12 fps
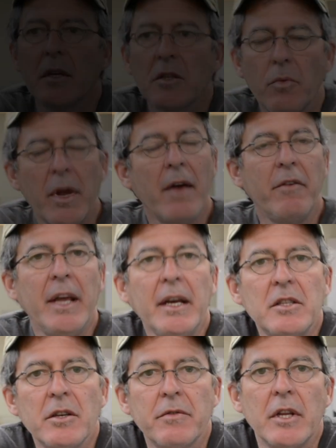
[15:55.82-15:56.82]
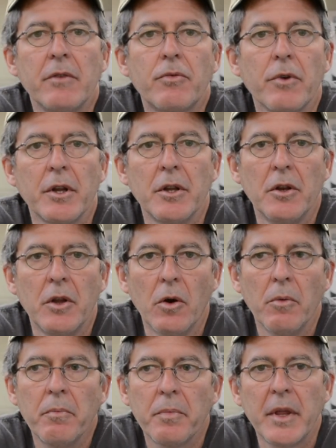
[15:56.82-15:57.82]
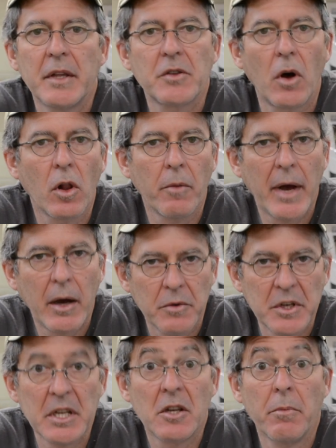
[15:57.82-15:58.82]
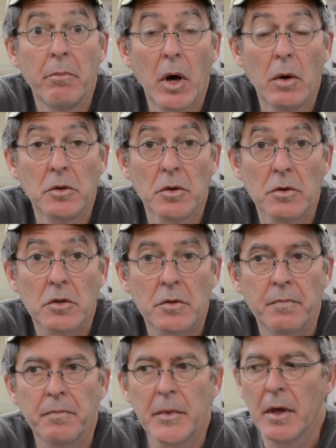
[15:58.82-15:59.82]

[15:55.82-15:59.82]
So we have an activity for you to do that's all about decomposers.